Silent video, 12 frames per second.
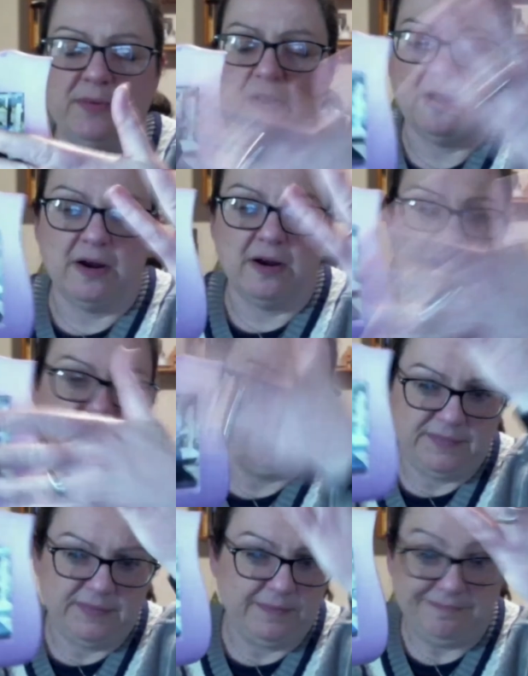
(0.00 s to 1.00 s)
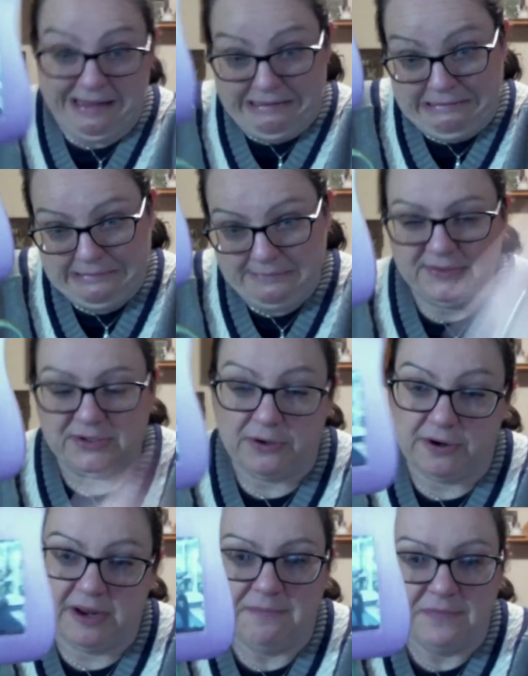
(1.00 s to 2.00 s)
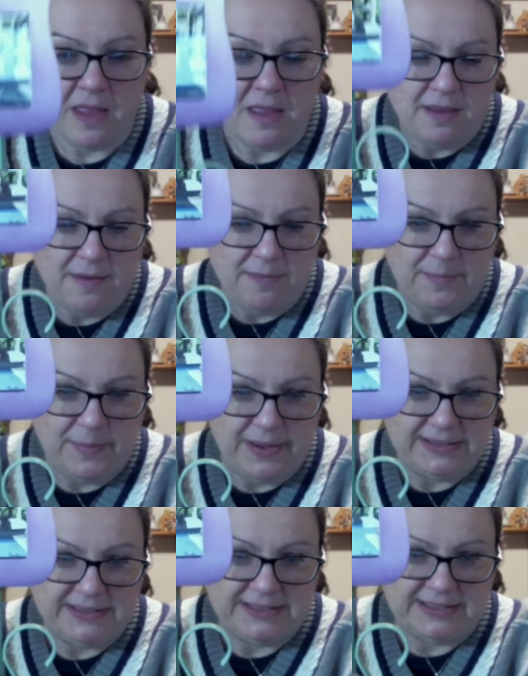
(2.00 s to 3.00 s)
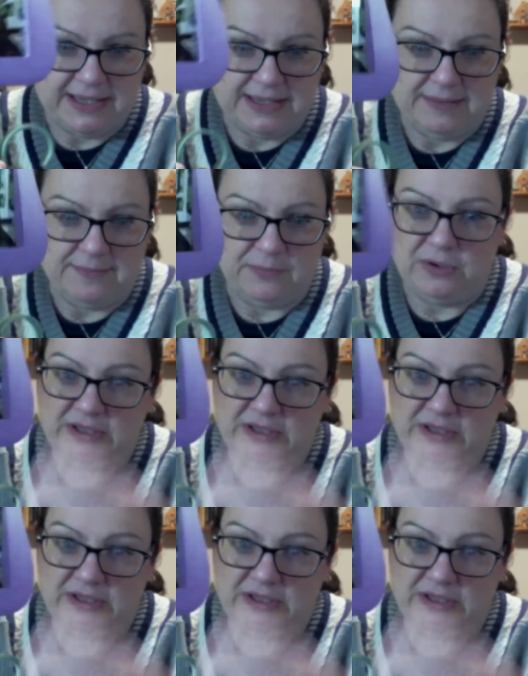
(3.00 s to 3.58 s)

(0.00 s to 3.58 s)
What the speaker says: are. Sorry. But I'm going to